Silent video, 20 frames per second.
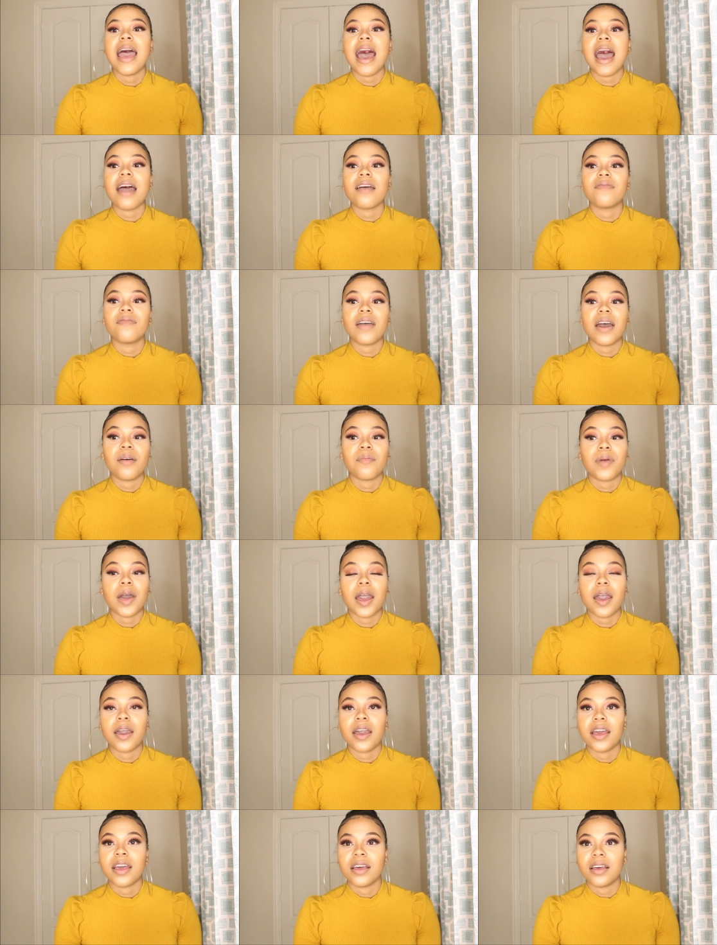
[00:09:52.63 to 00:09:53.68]
I found
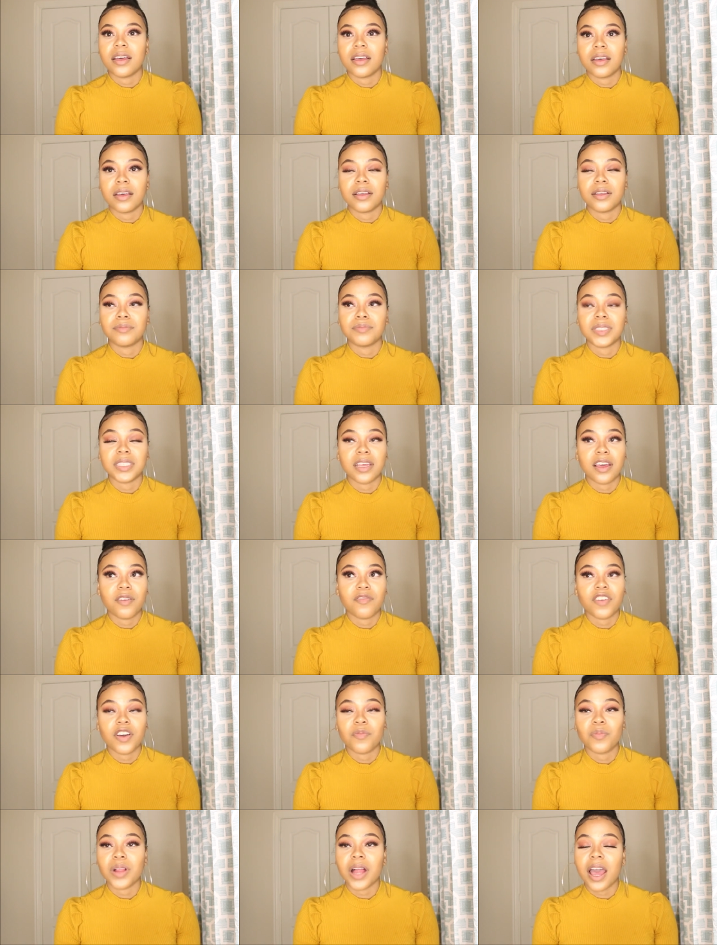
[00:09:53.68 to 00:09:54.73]

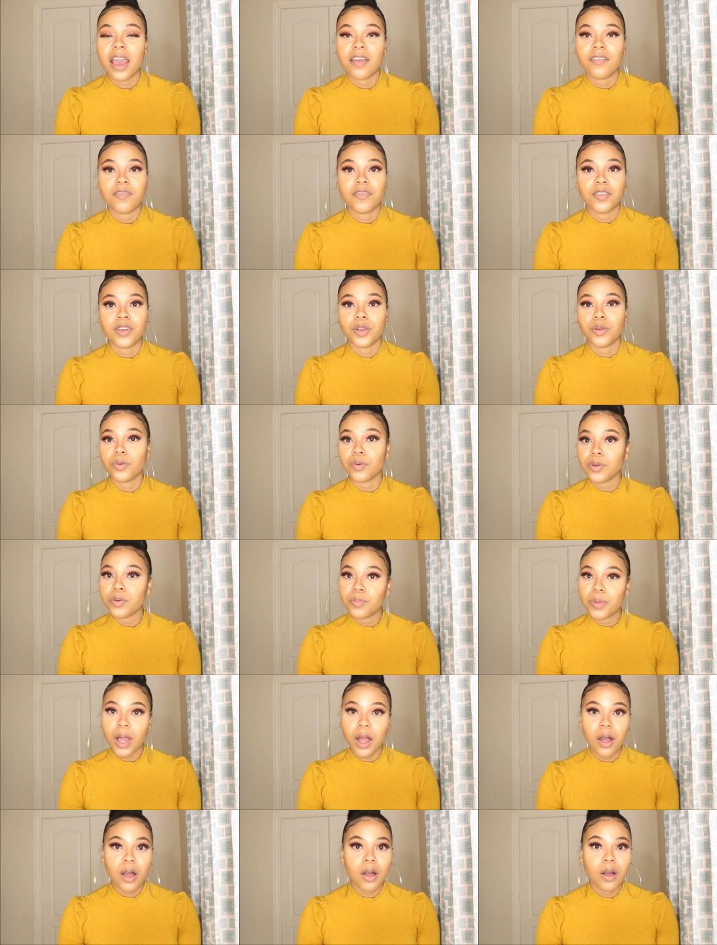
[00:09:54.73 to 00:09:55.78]
myself applying for
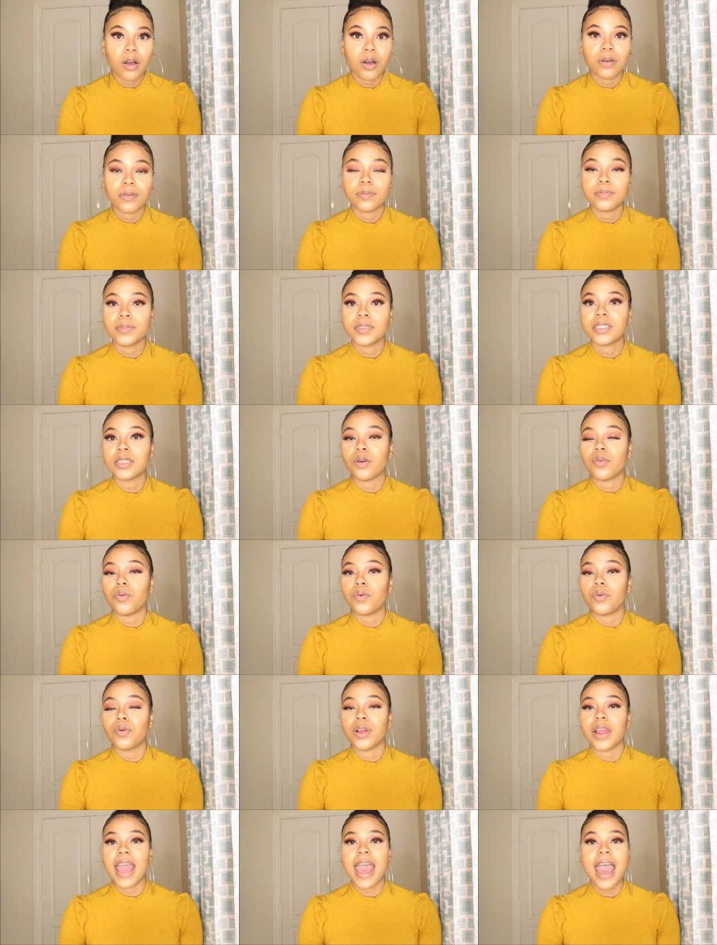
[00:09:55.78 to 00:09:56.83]
group homes
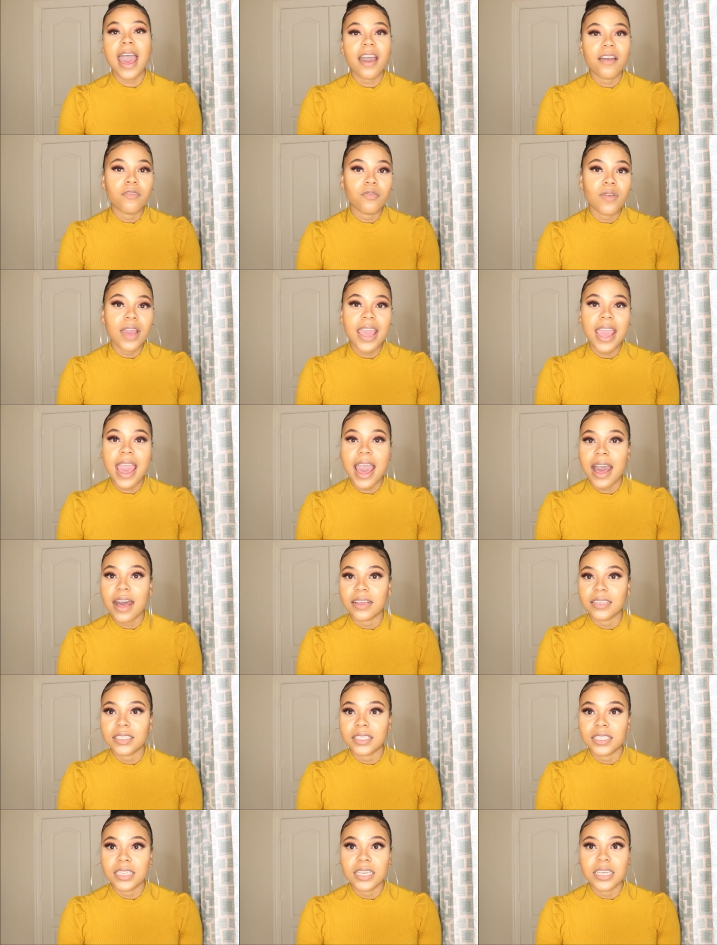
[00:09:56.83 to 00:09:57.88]
or halfway
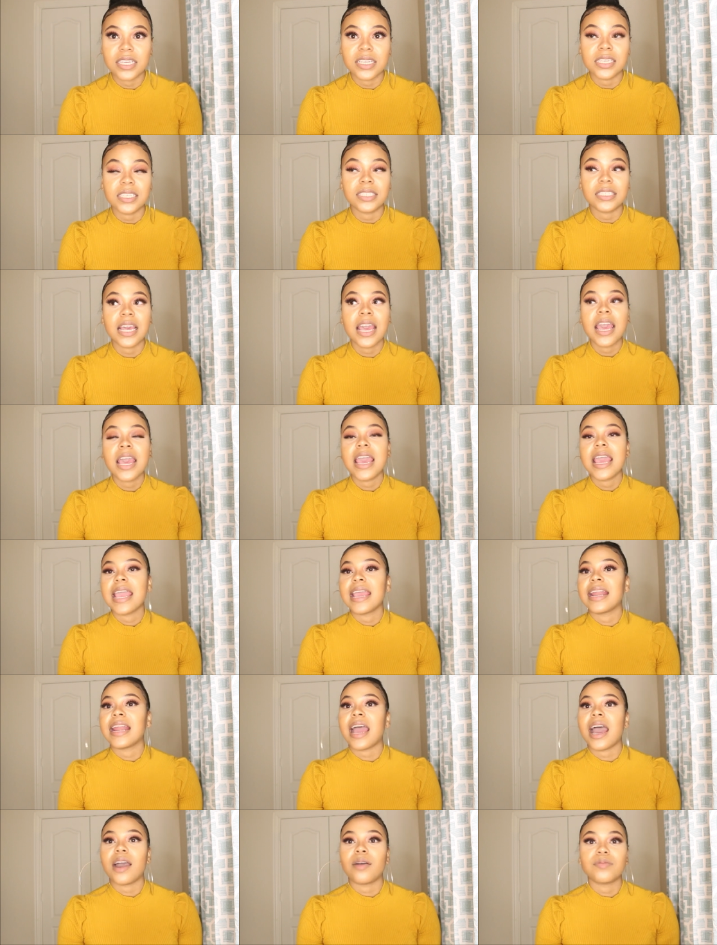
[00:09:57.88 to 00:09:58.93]
houses,
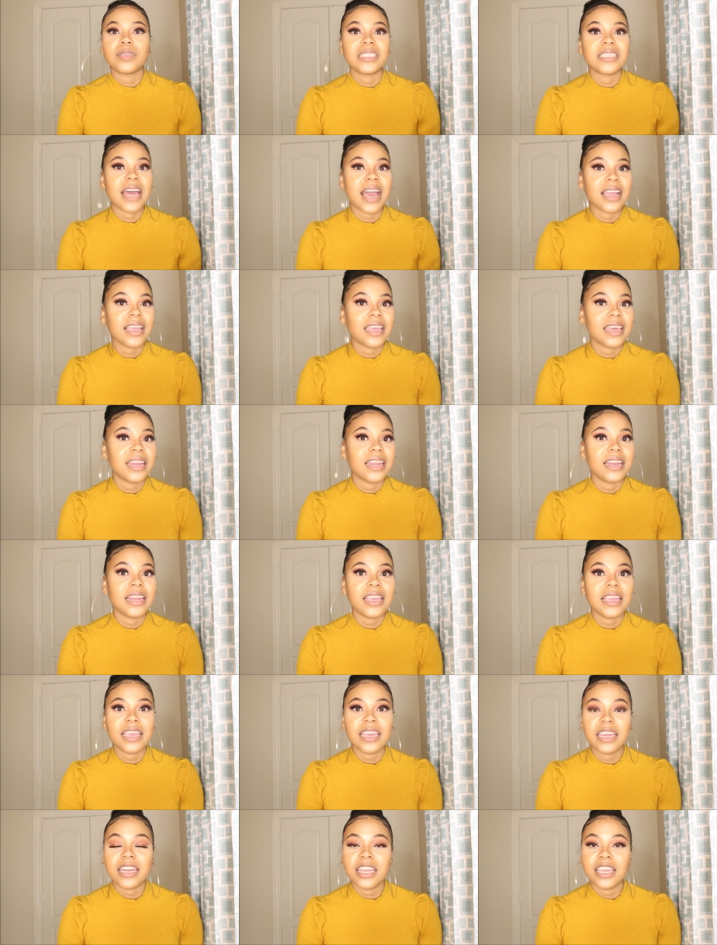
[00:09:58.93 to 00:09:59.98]
and I was not getting
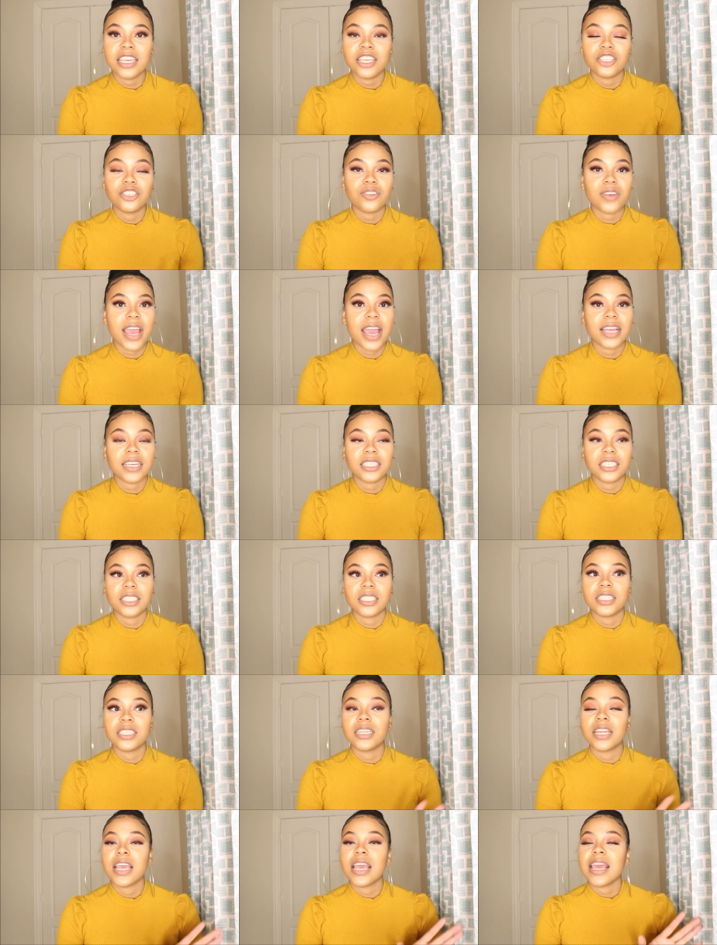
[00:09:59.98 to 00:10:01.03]
any
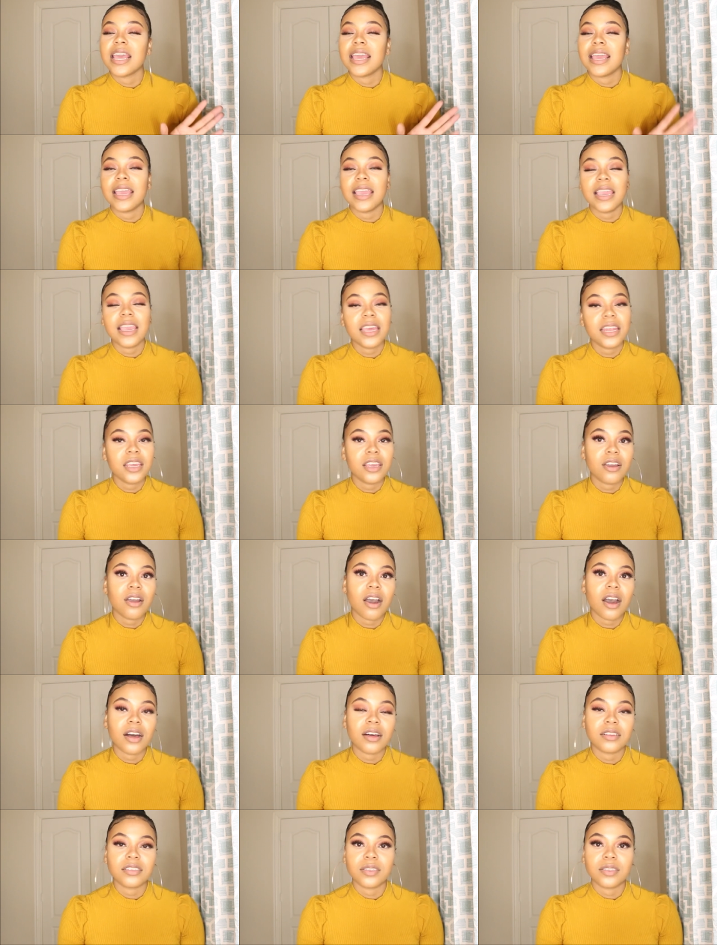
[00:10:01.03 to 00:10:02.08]
traction, any
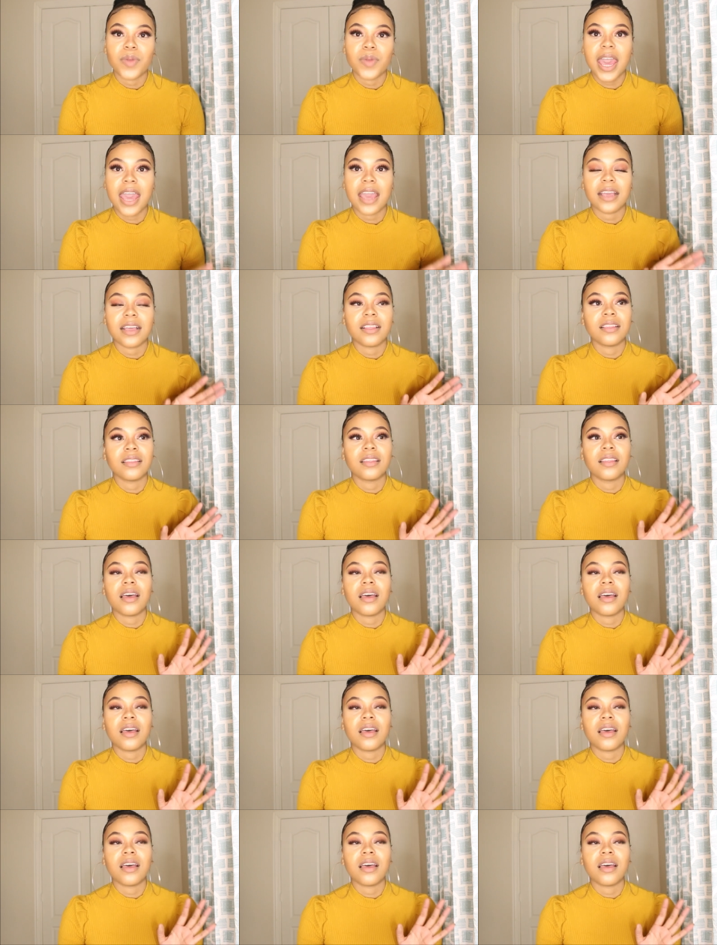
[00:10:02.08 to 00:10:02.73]
calls back.